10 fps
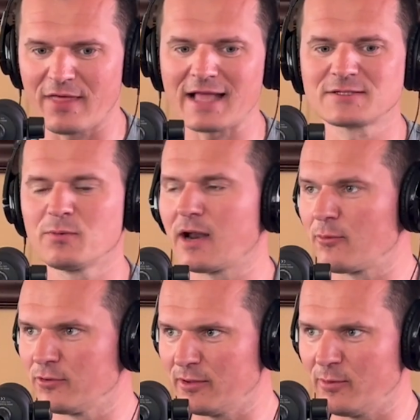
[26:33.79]
That's when I
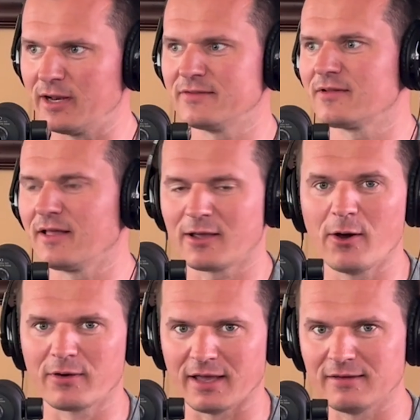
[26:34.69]
really went into
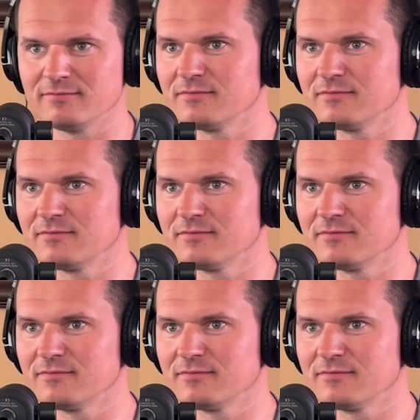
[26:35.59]
okay,